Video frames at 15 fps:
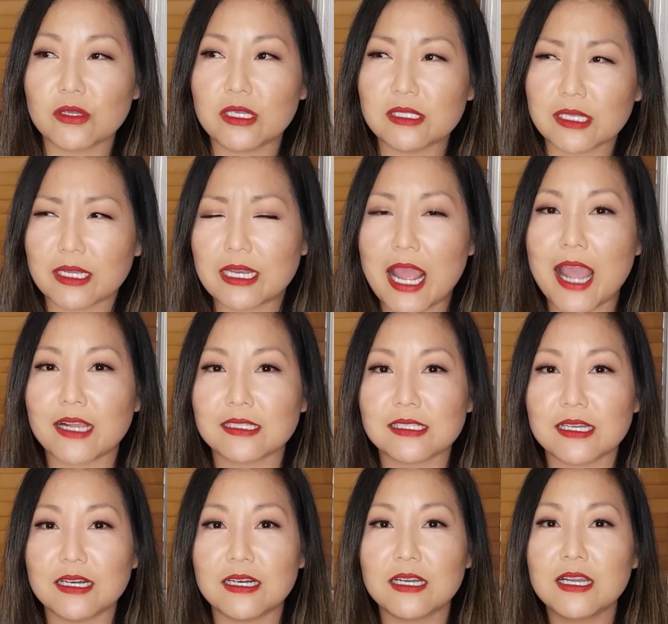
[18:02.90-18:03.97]
so he's like an
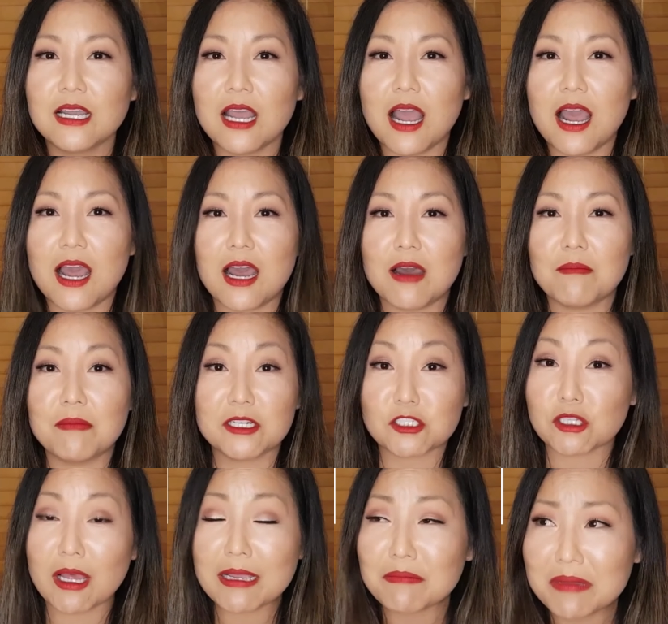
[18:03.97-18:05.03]
actor, uh,
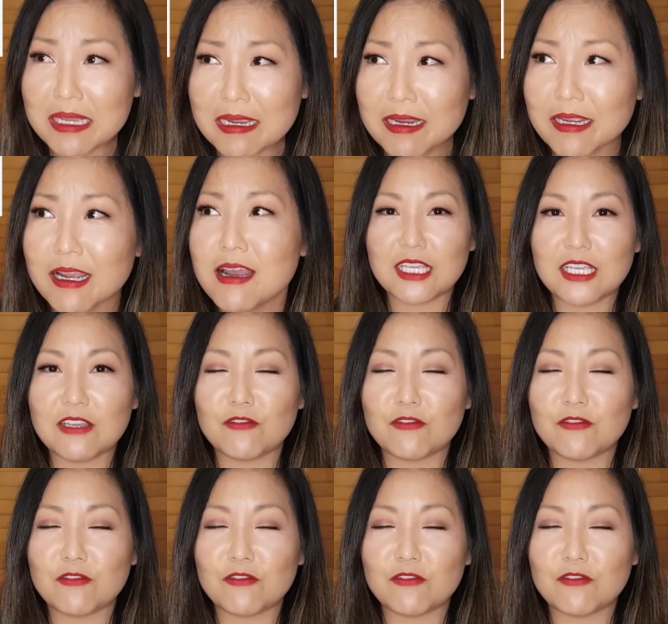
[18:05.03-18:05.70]
much like me.